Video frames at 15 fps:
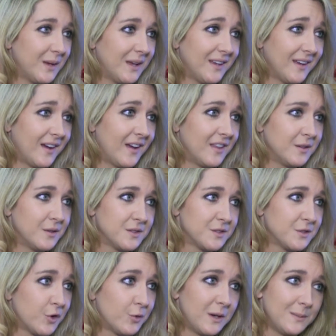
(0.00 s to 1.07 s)
yeah, there's
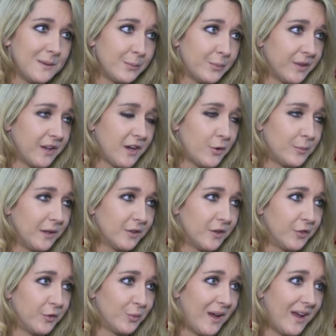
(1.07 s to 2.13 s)
so many people that helped me
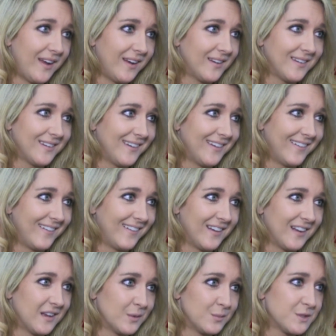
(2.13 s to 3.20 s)
along the way, and
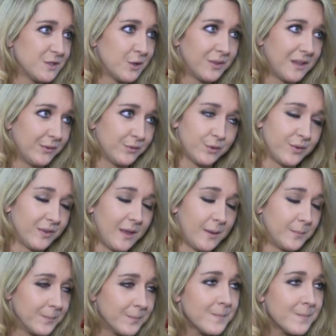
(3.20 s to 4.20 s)
I'm so thankful for them.